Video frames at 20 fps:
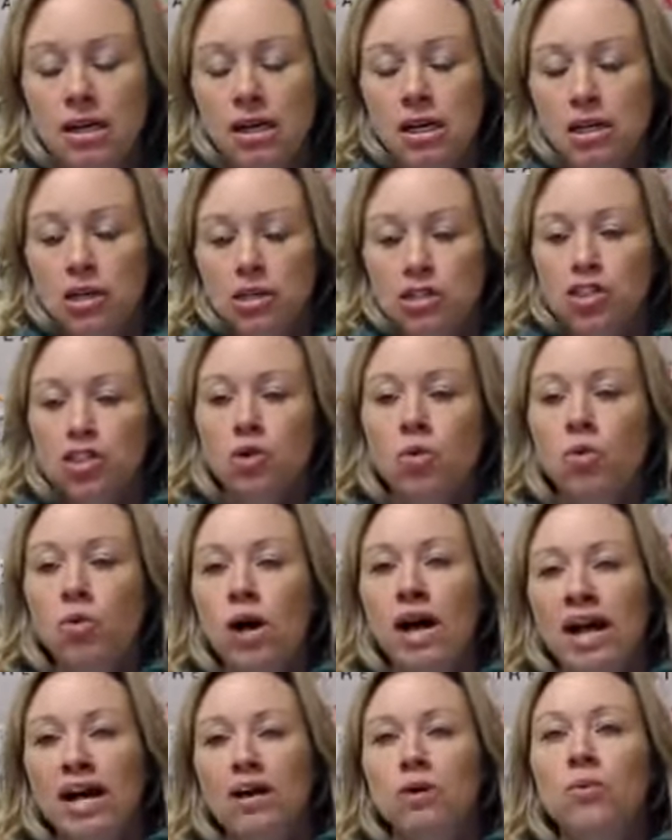So
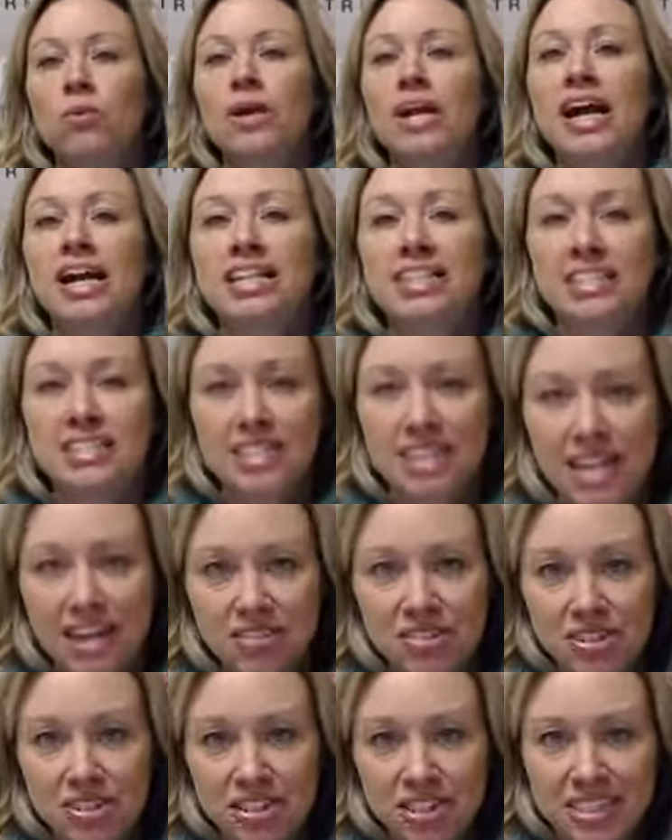when I
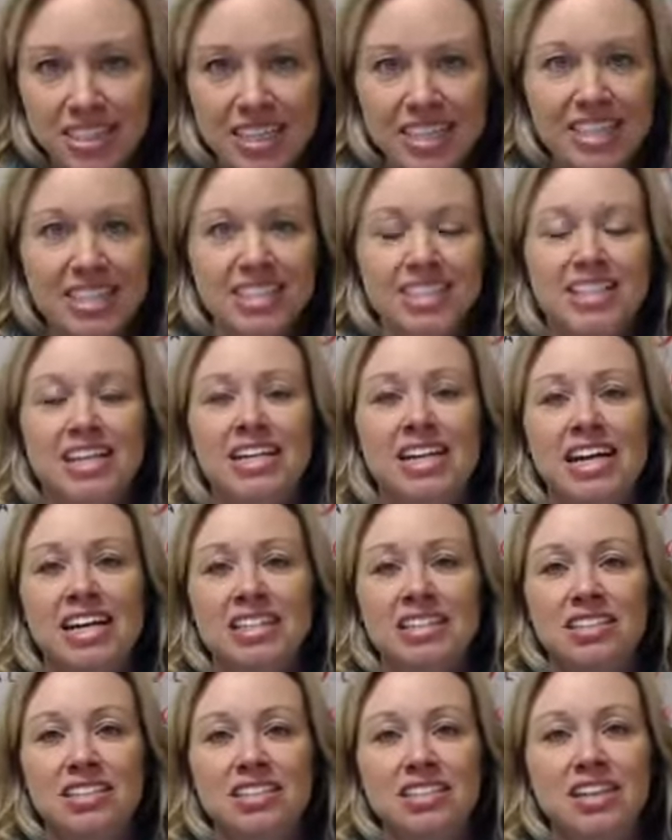discovered the DISC and I
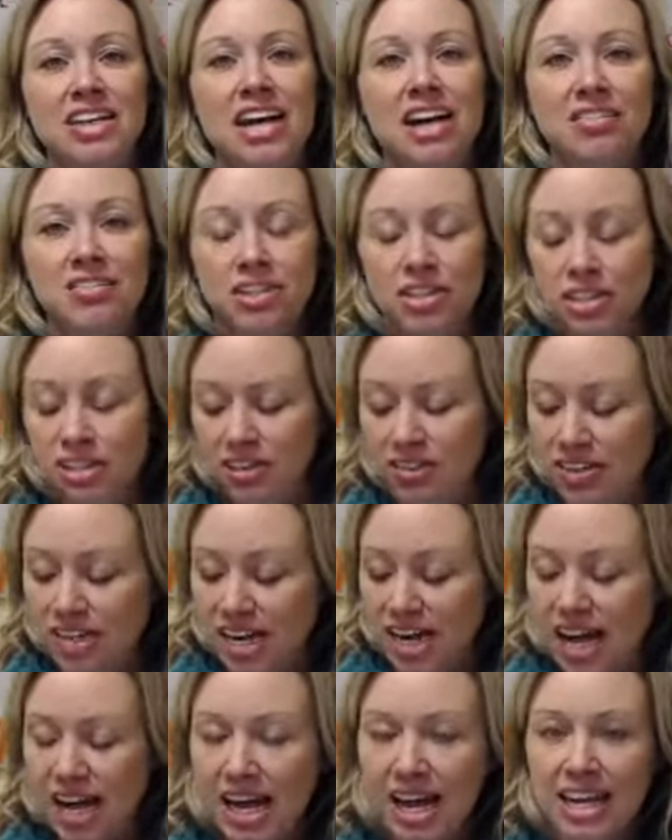discovered
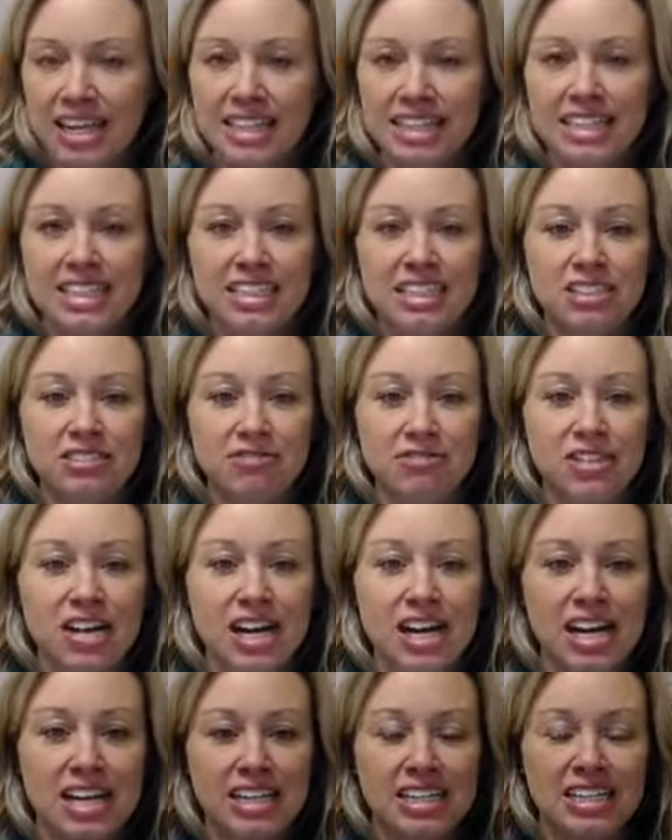that I needed to
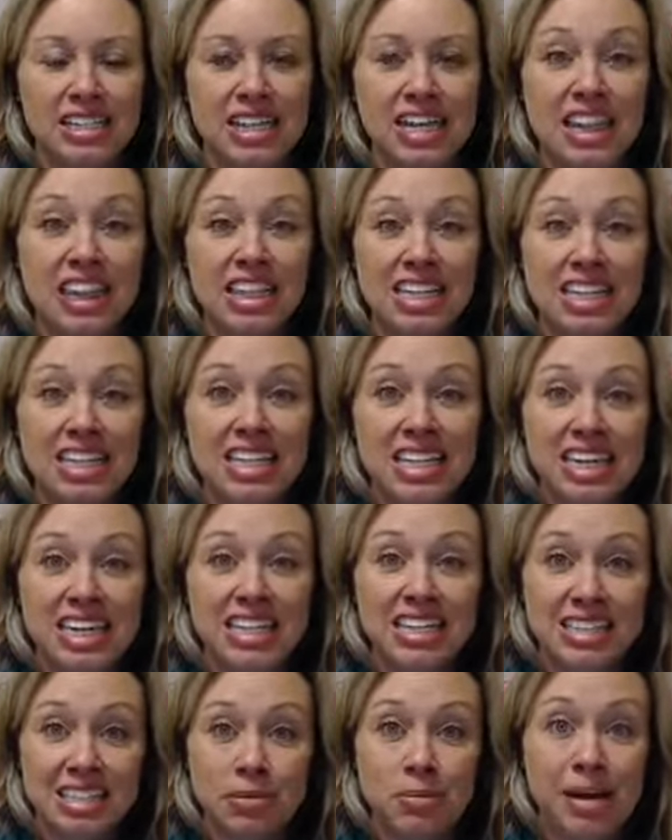find the
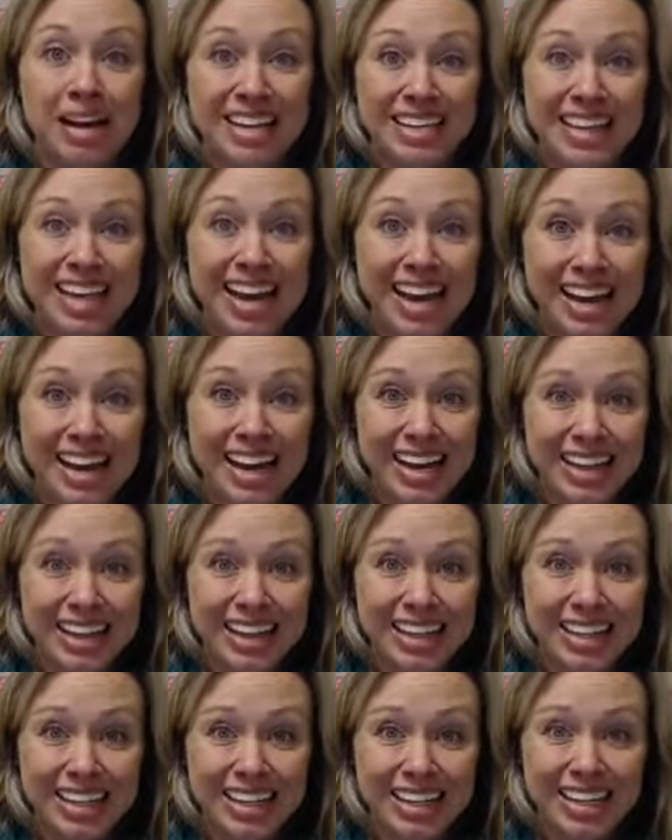yin to my
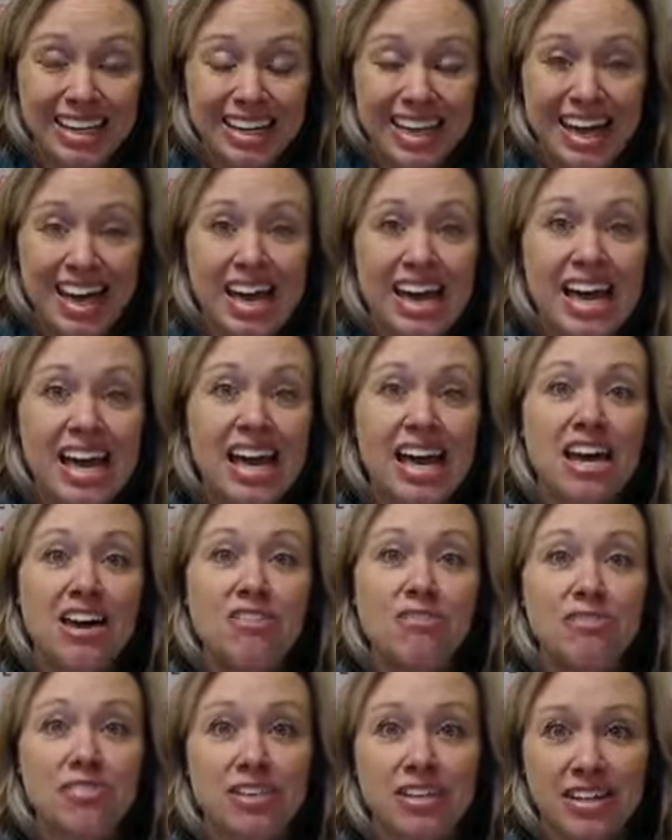yang,
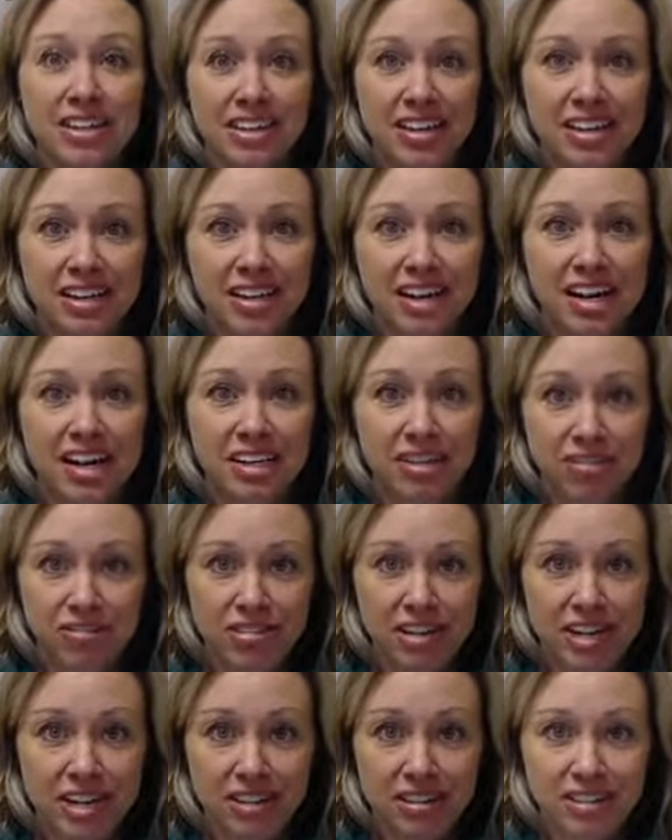everything kind of fit.